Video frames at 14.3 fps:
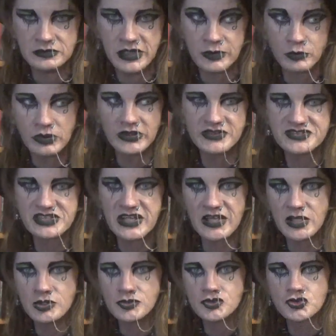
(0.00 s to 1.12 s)
And what is a
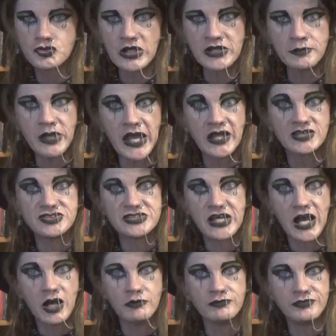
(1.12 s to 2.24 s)
straight man's
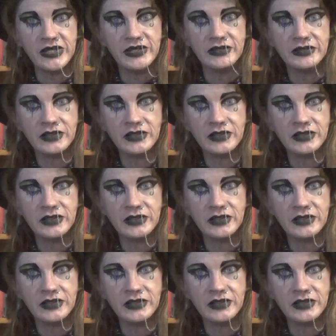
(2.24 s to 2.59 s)
outfit?